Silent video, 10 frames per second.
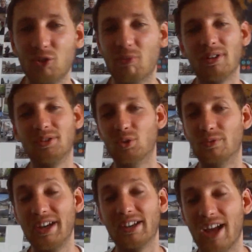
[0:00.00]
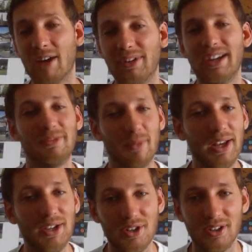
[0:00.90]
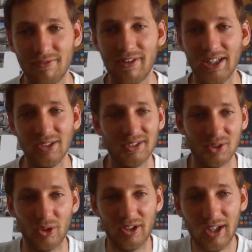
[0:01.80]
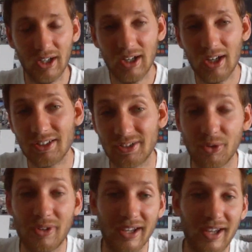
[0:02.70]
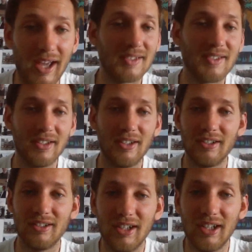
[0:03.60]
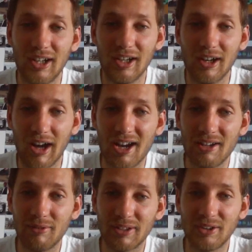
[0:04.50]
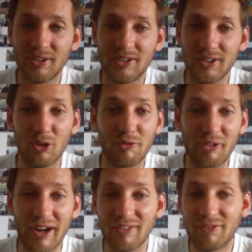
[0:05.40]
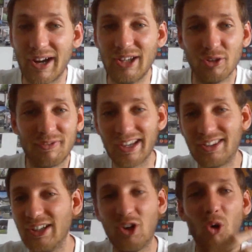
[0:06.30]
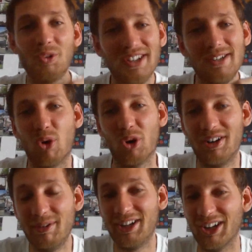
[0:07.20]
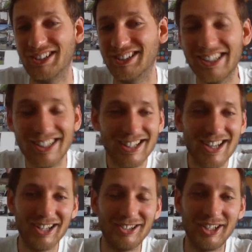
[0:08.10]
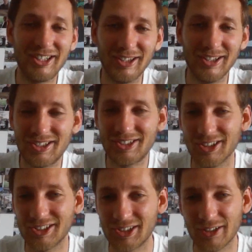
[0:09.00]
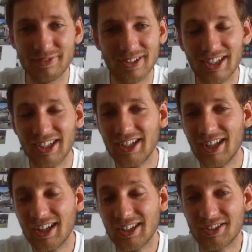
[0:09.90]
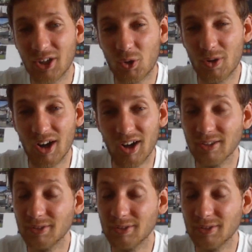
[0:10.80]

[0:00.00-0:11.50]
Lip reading: to Vietnam against Malaysia, the final score. So you can guess I wasn't afraid of getting cold anymore because drinking this stuff. So